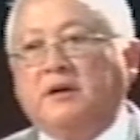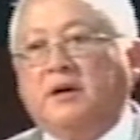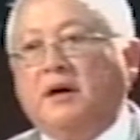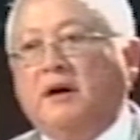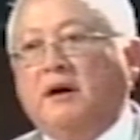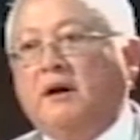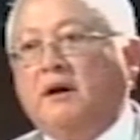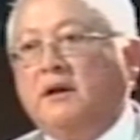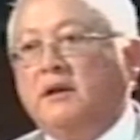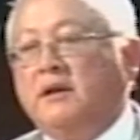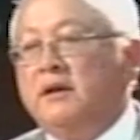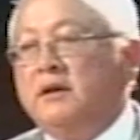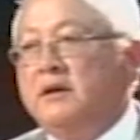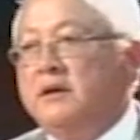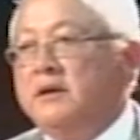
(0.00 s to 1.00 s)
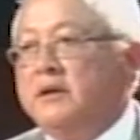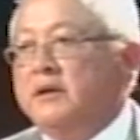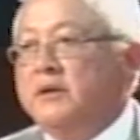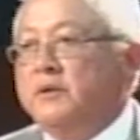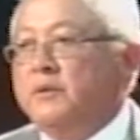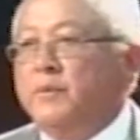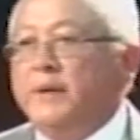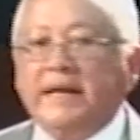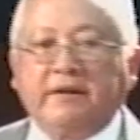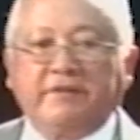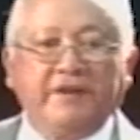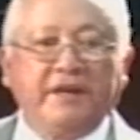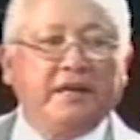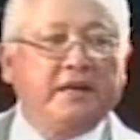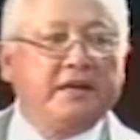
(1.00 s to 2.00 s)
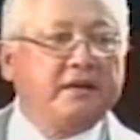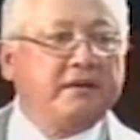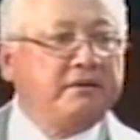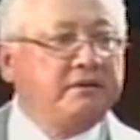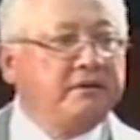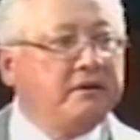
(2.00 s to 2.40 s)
all well-thinking,